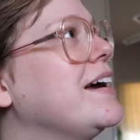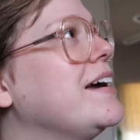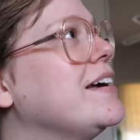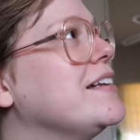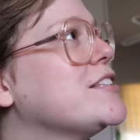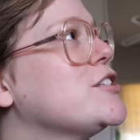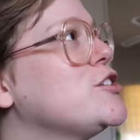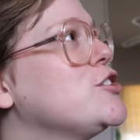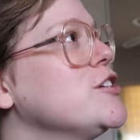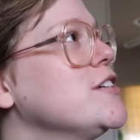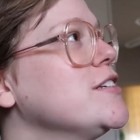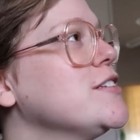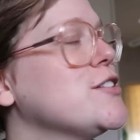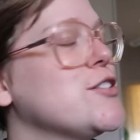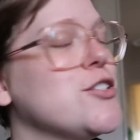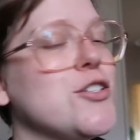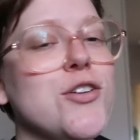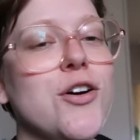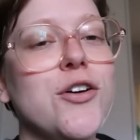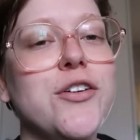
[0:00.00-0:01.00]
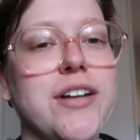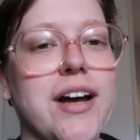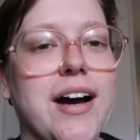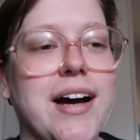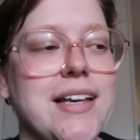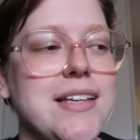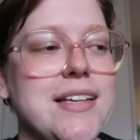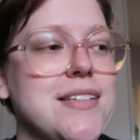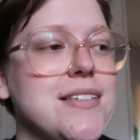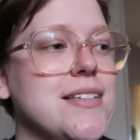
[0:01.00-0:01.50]
it's just so
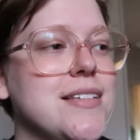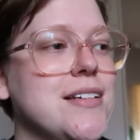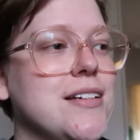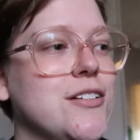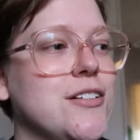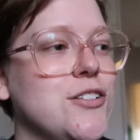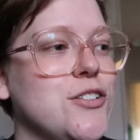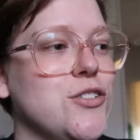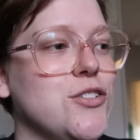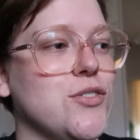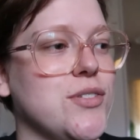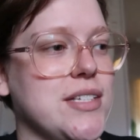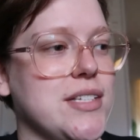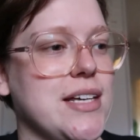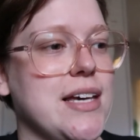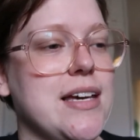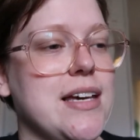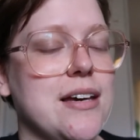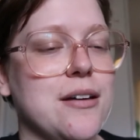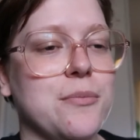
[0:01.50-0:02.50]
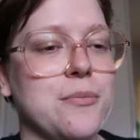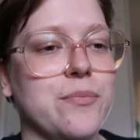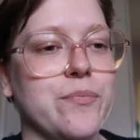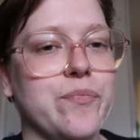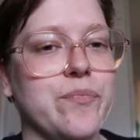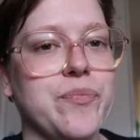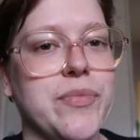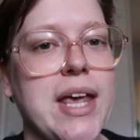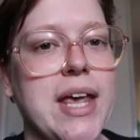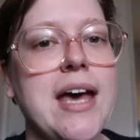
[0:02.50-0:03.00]
nice to see him